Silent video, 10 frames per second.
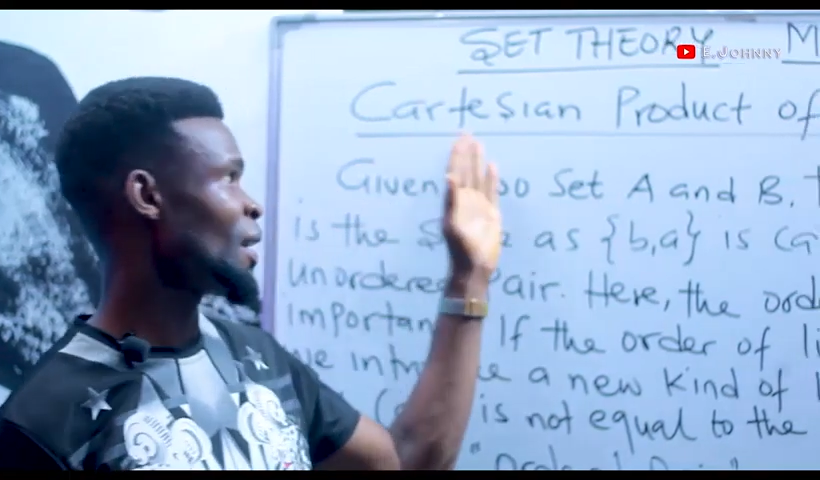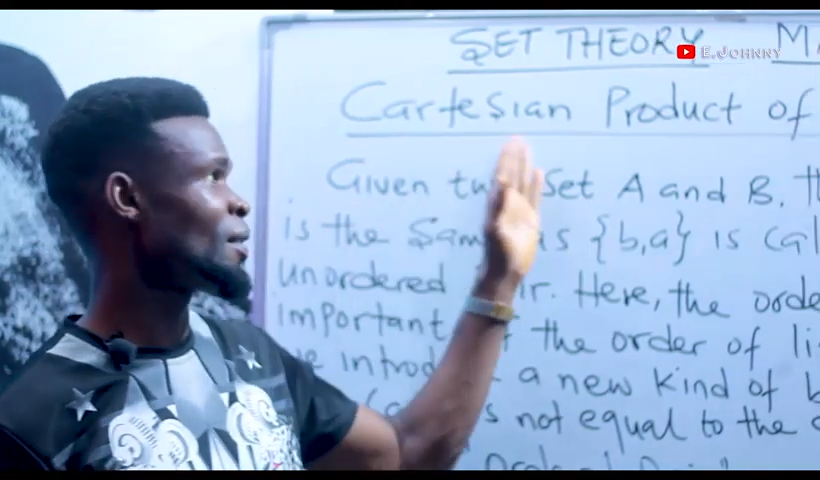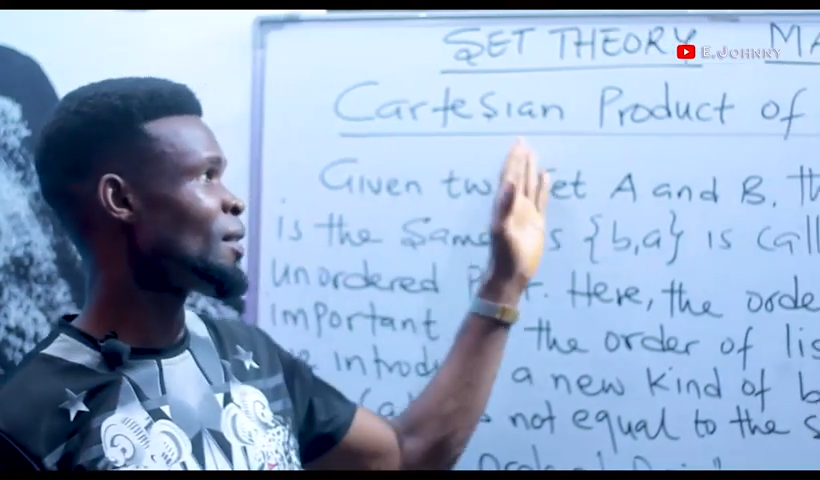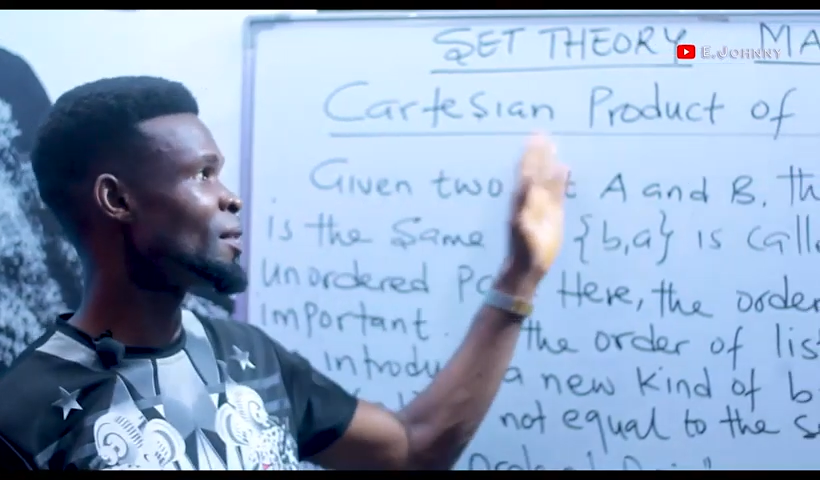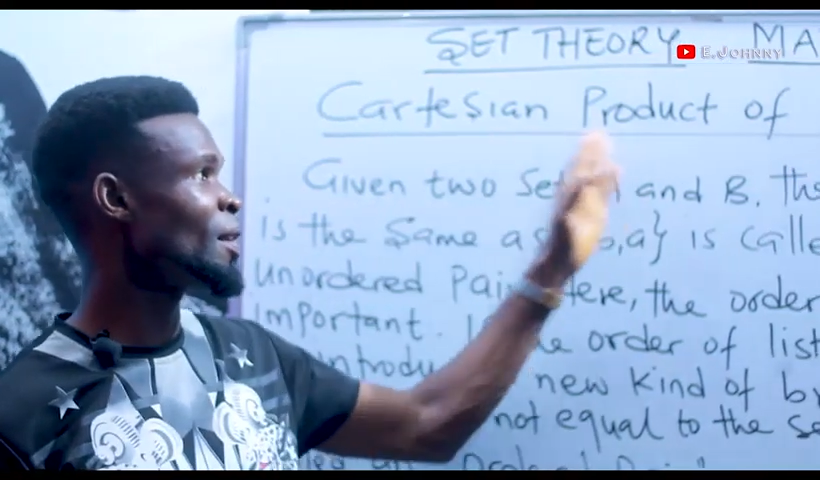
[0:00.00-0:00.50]

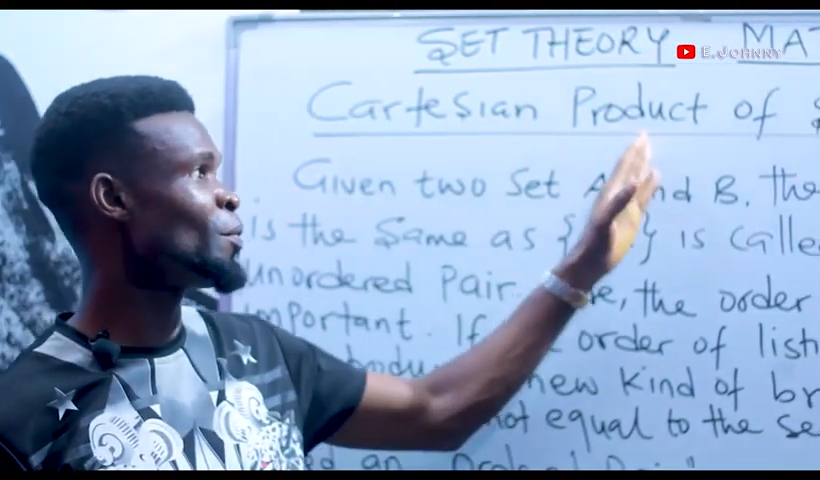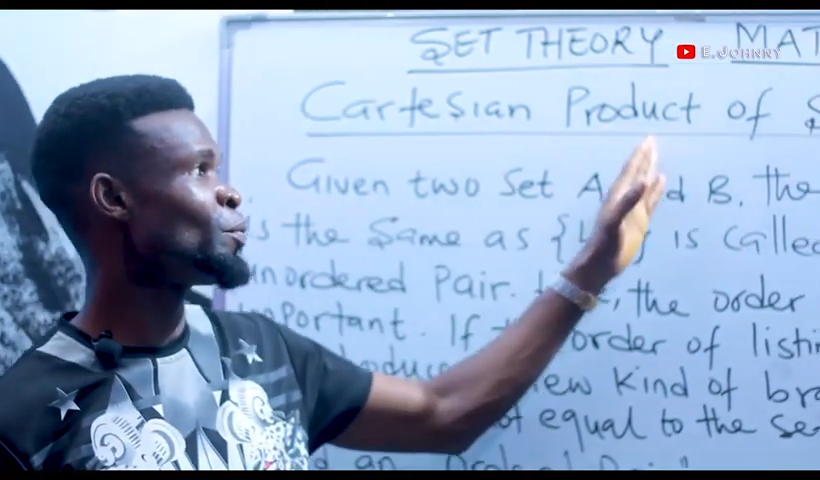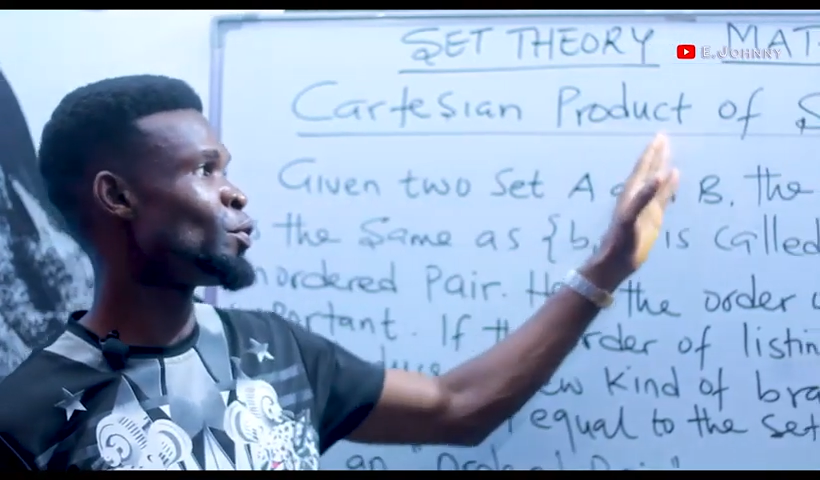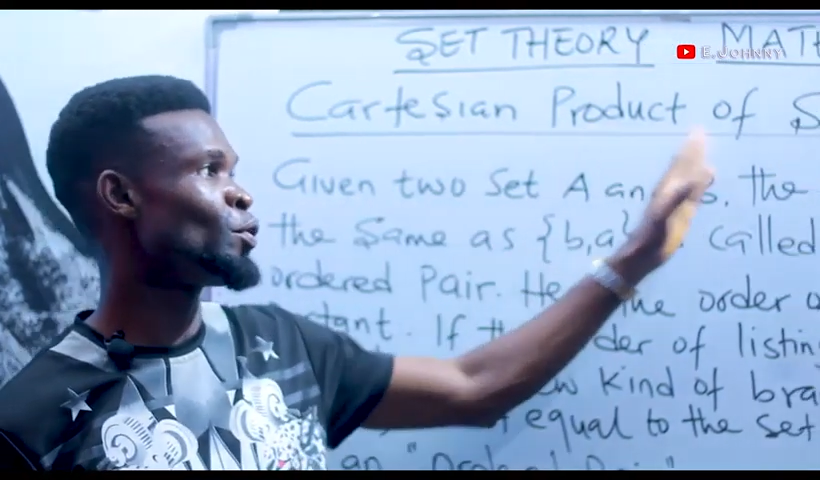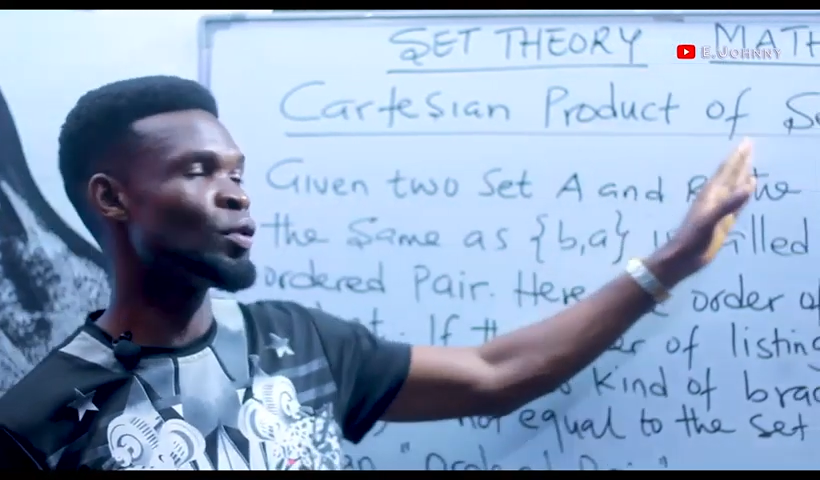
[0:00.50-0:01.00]

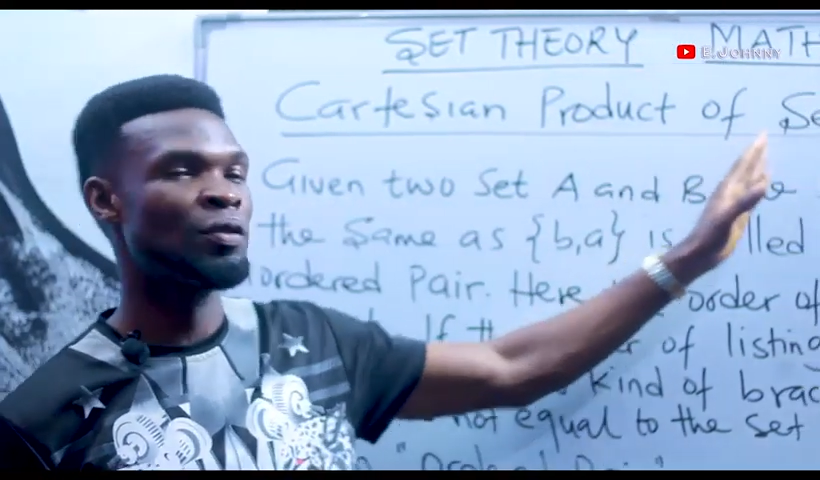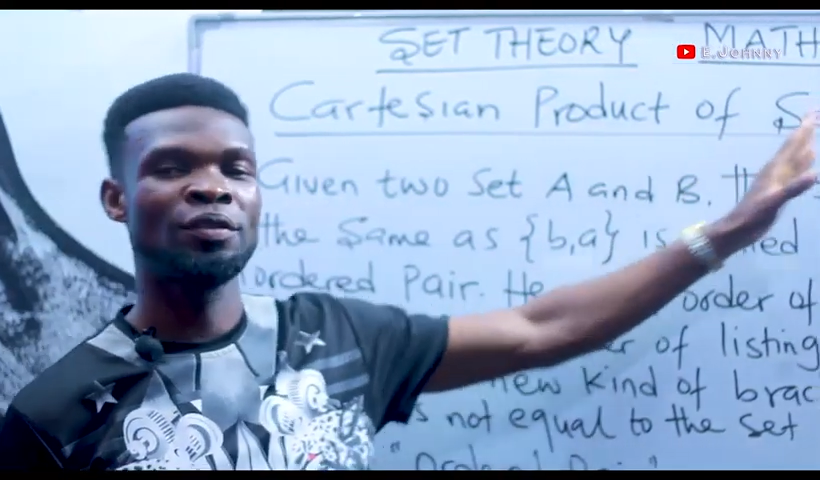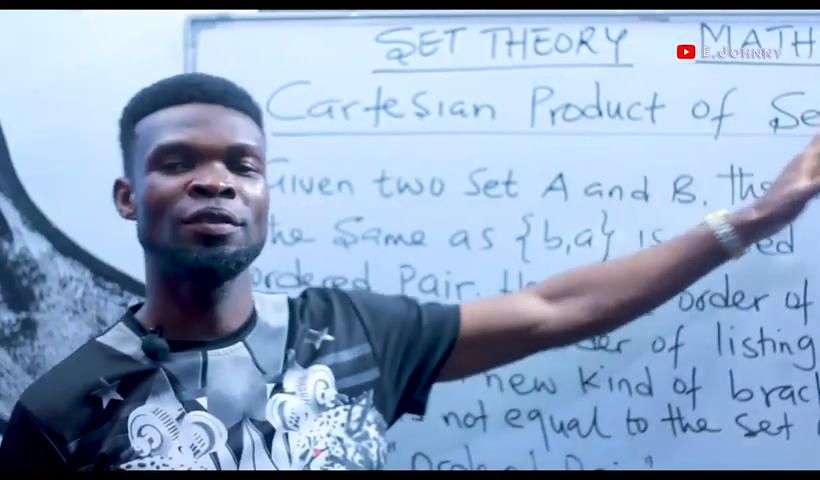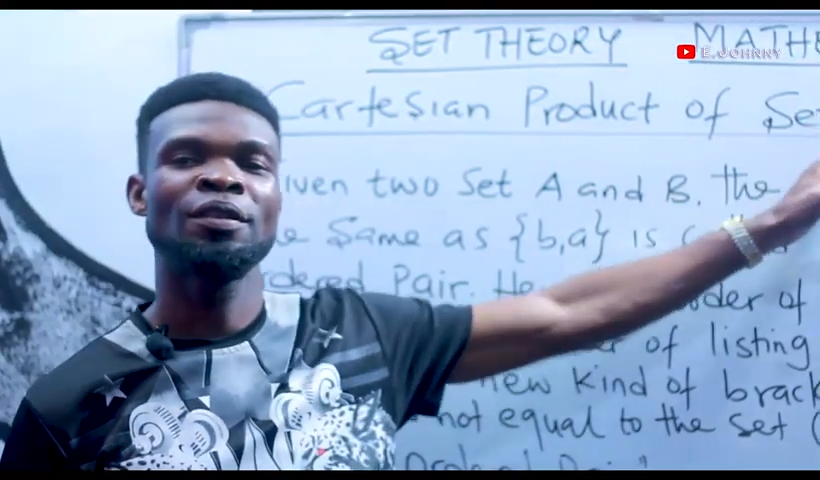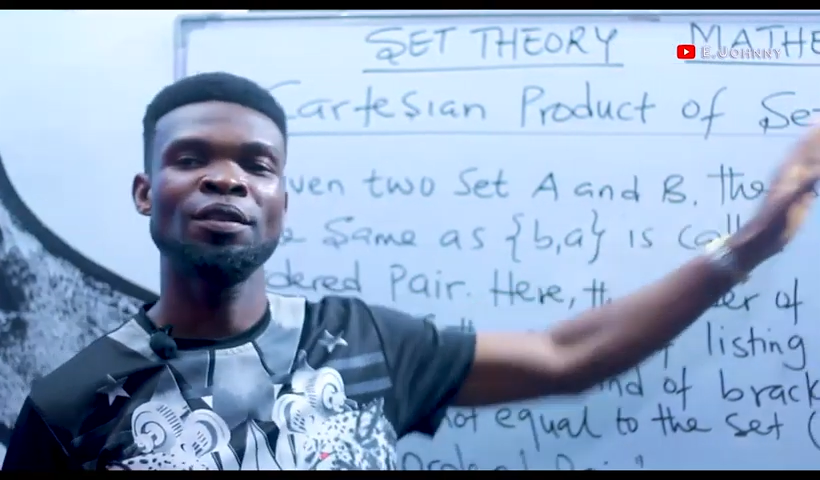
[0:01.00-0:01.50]
Cartesian
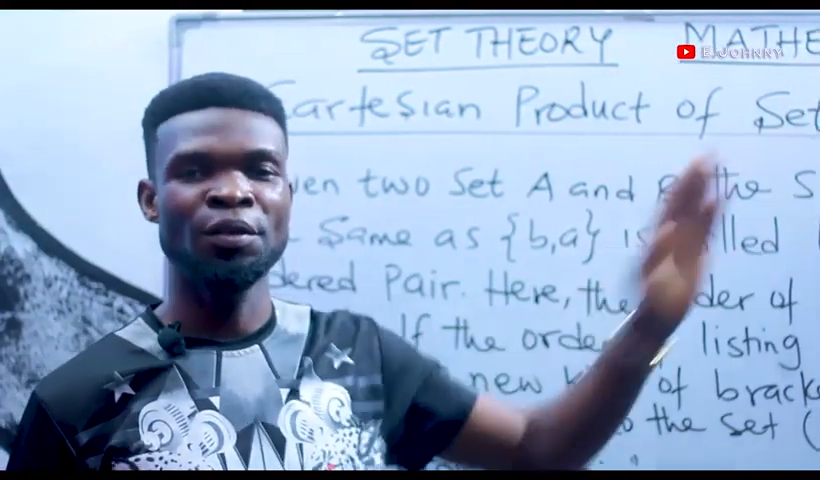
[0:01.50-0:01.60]
product